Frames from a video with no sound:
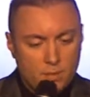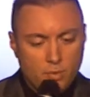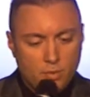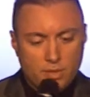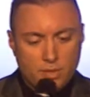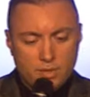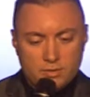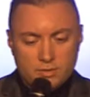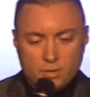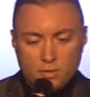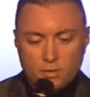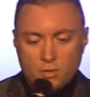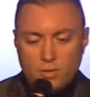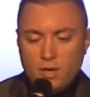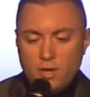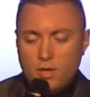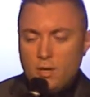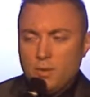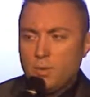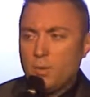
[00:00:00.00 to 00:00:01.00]
Praise the Lord.
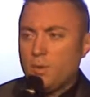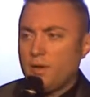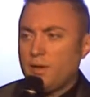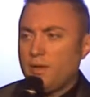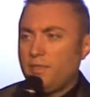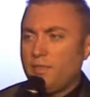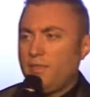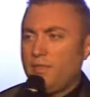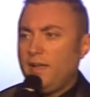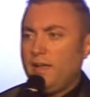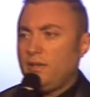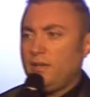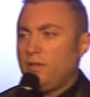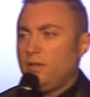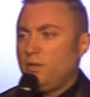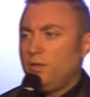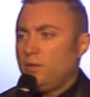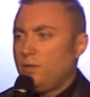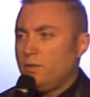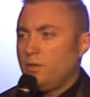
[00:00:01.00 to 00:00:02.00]
We want to thank
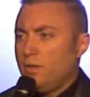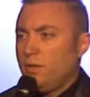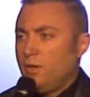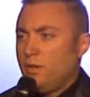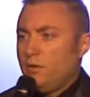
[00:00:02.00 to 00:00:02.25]
you